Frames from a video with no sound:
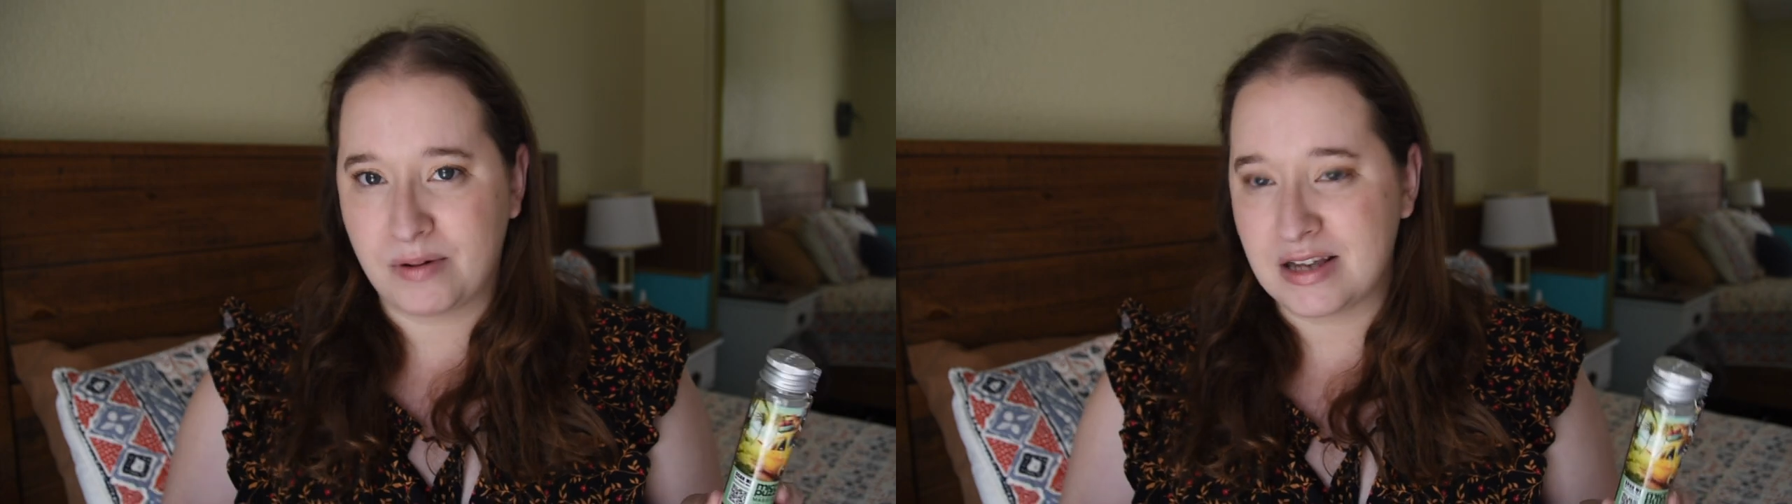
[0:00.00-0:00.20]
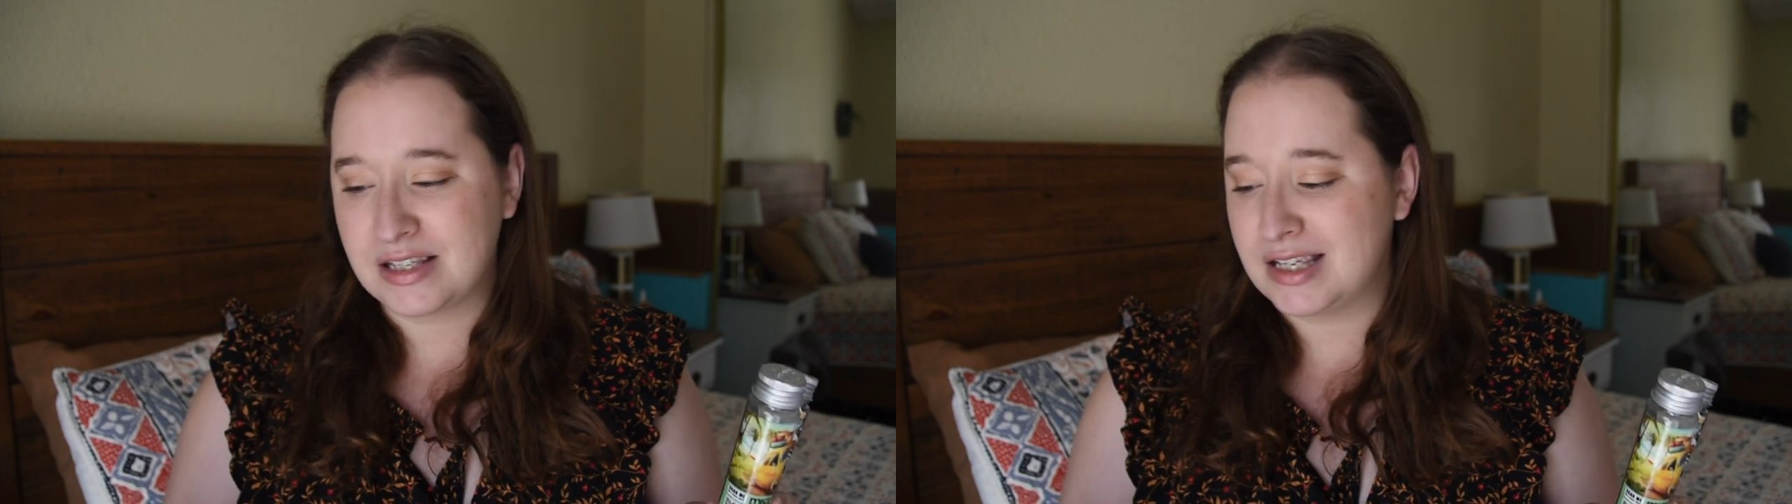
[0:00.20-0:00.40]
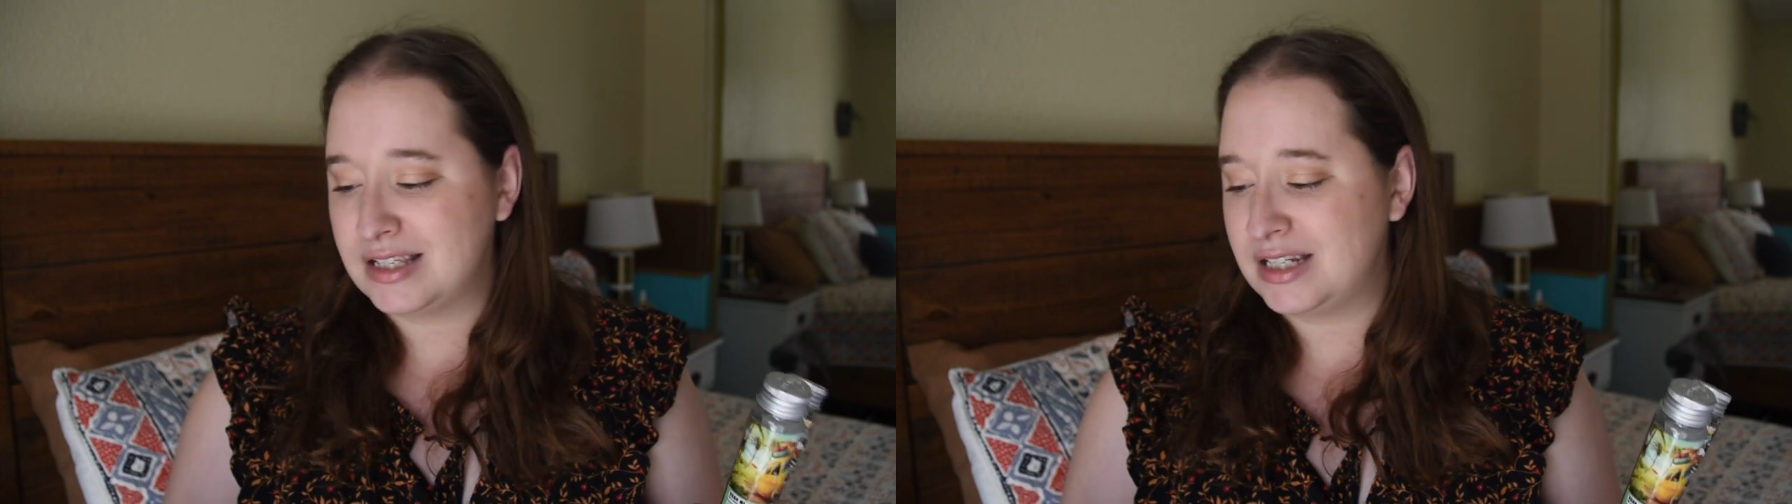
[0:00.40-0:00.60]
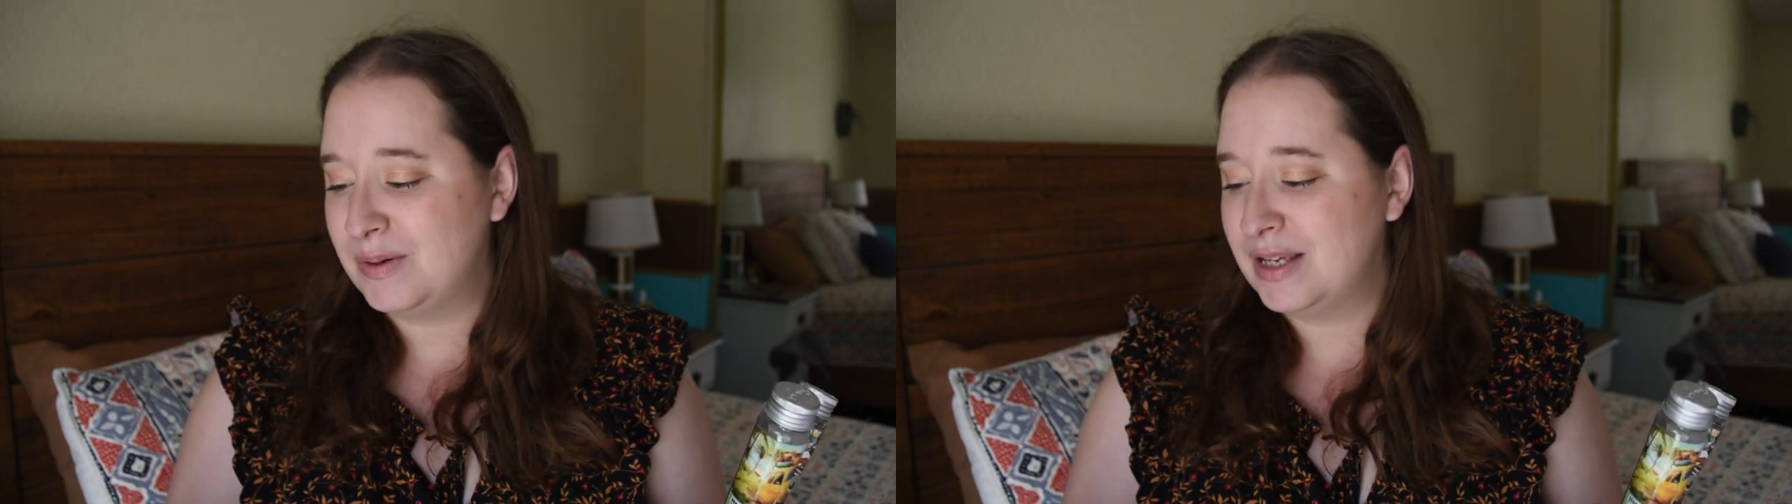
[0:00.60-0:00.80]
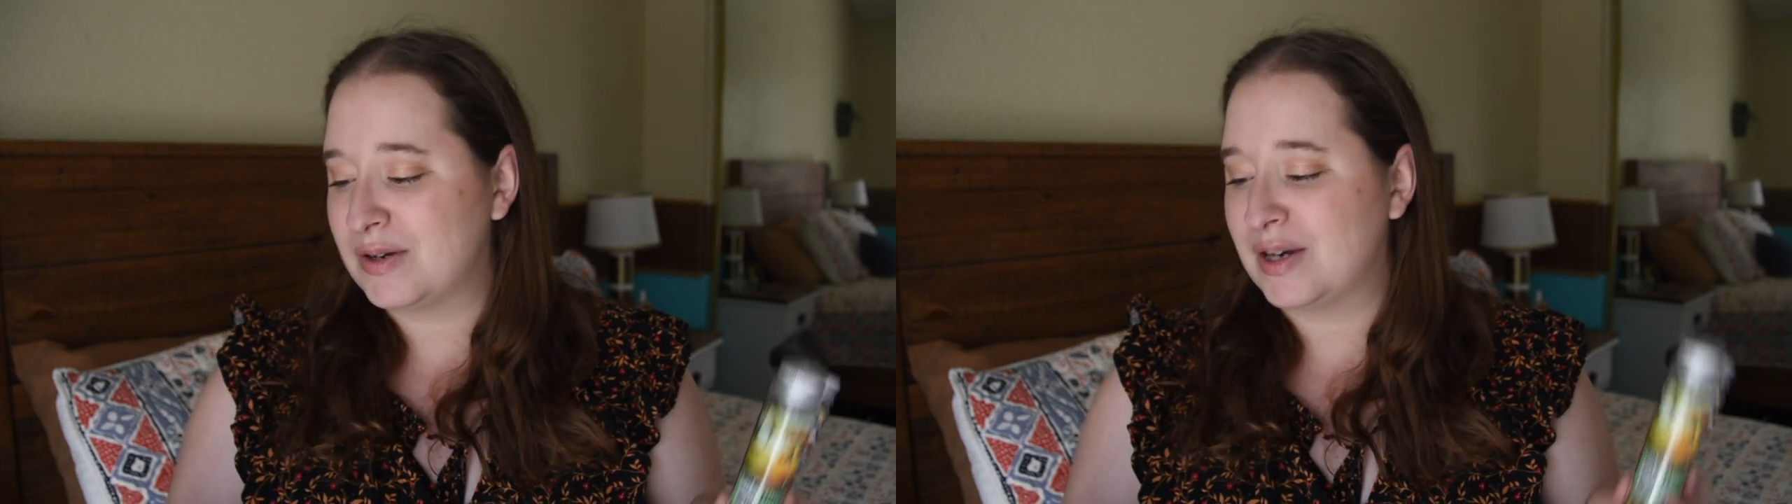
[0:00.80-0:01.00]
process to
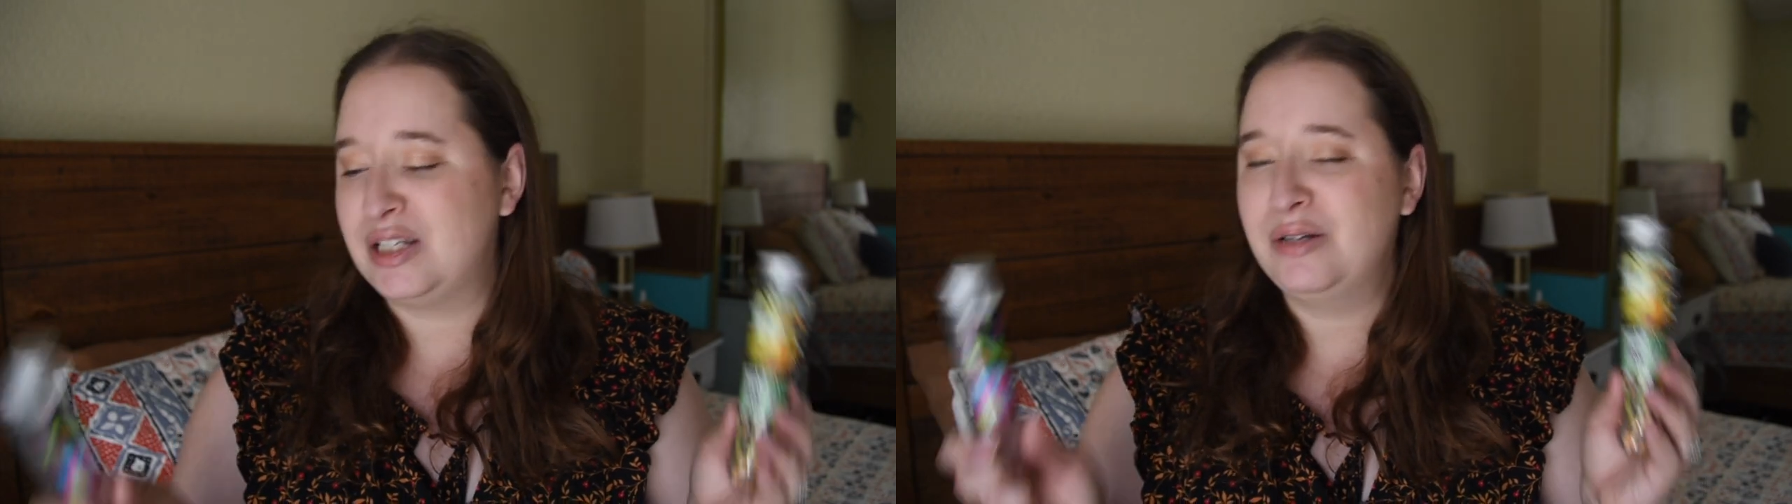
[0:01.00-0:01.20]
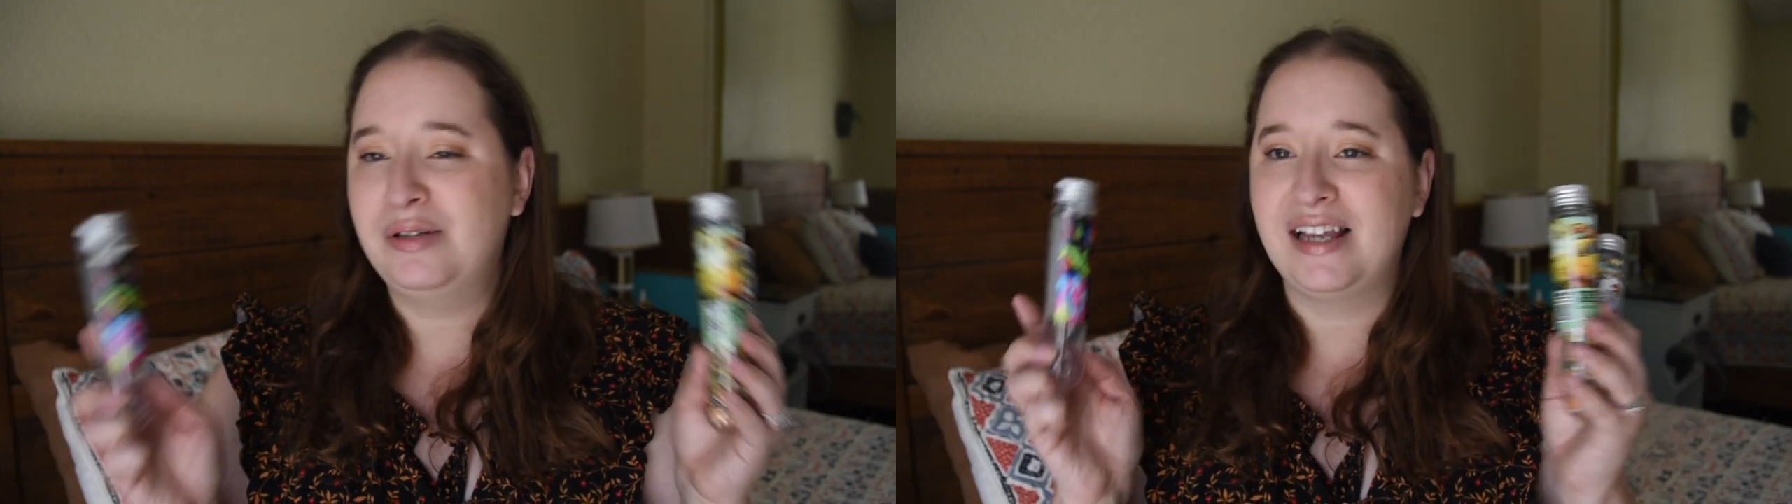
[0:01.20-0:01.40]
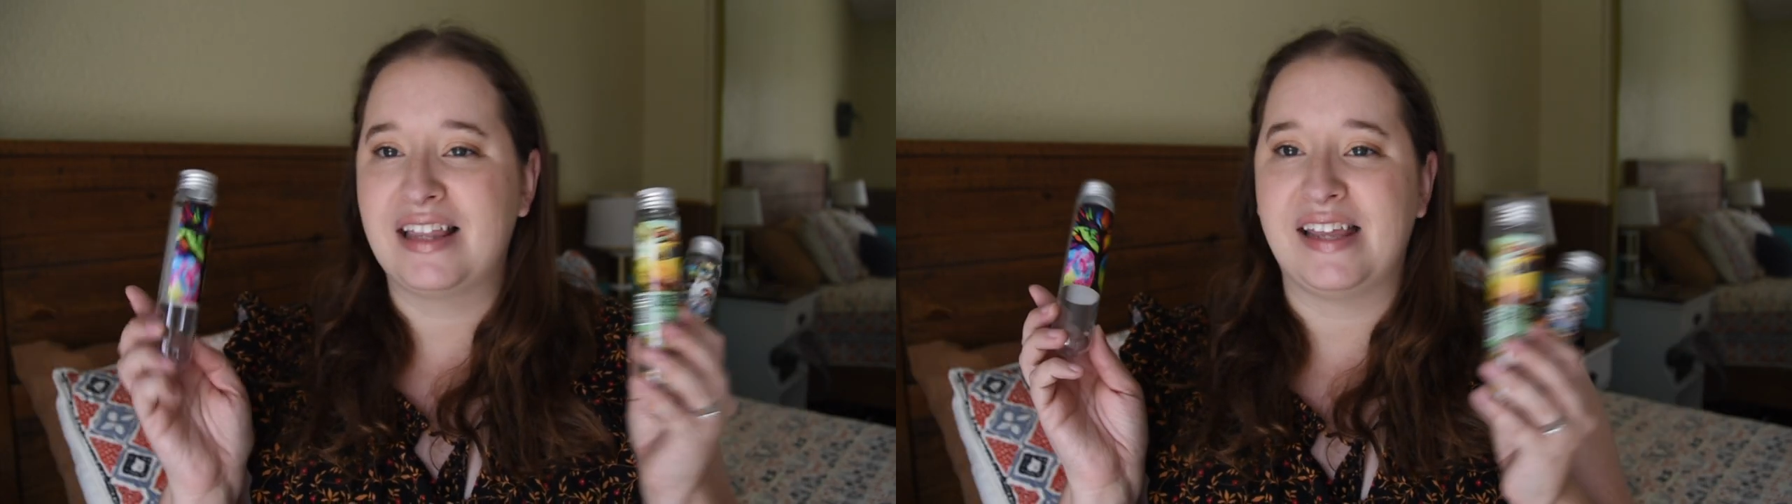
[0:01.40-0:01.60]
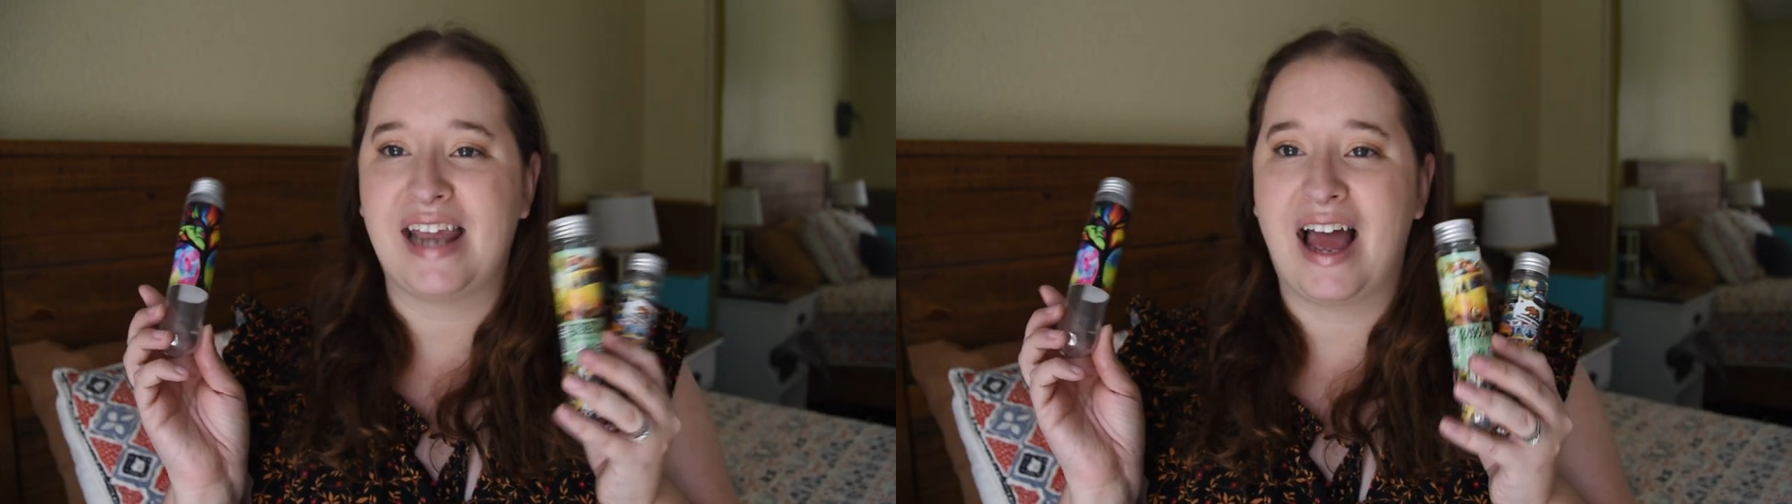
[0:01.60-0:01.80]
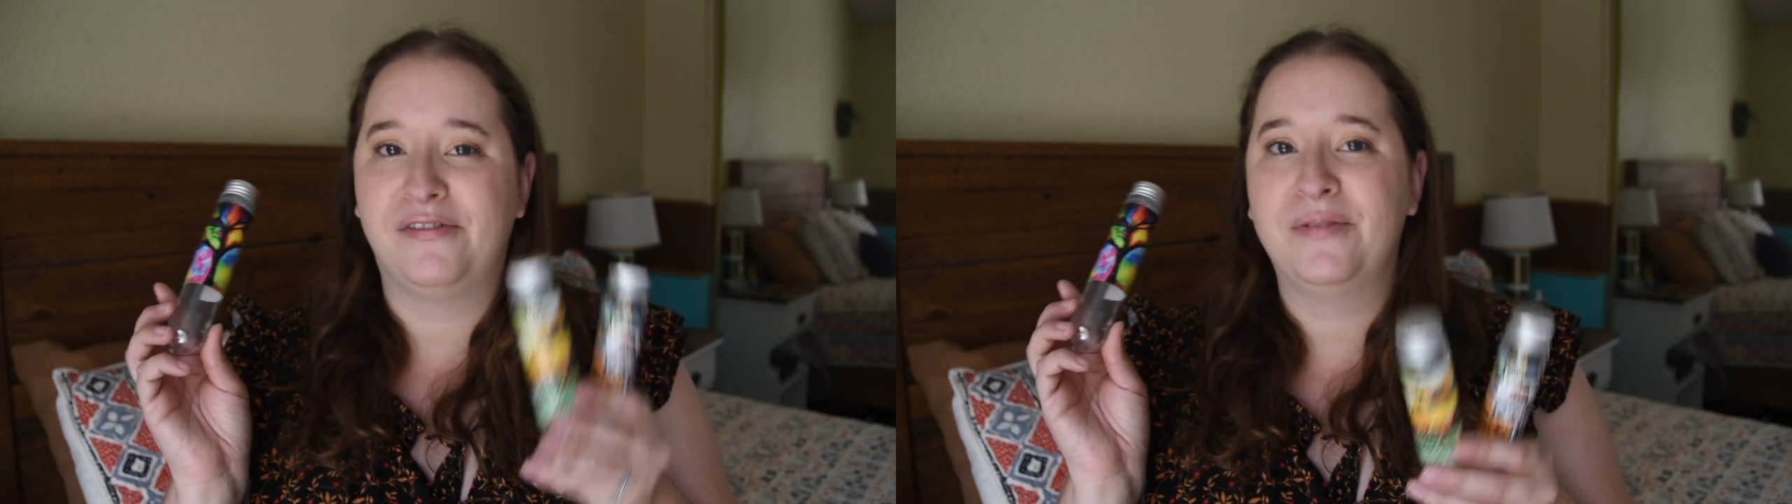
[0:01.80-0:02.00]
it so I do like that they
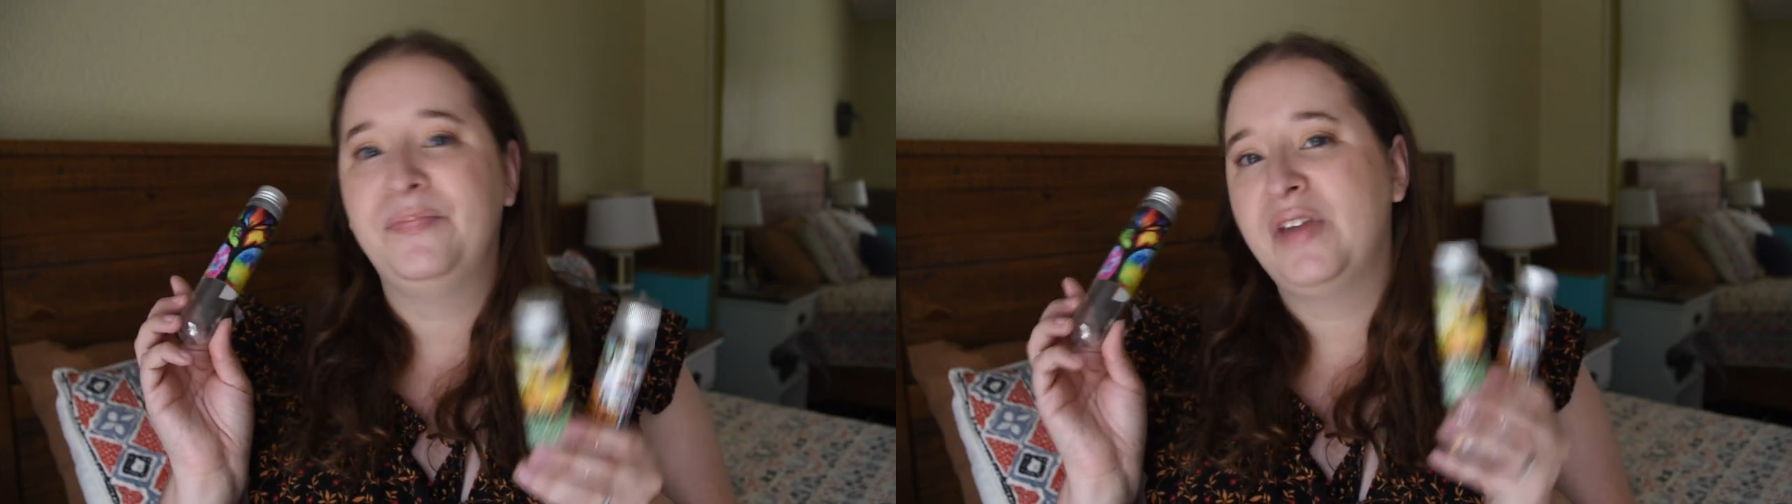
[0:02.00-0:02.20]
have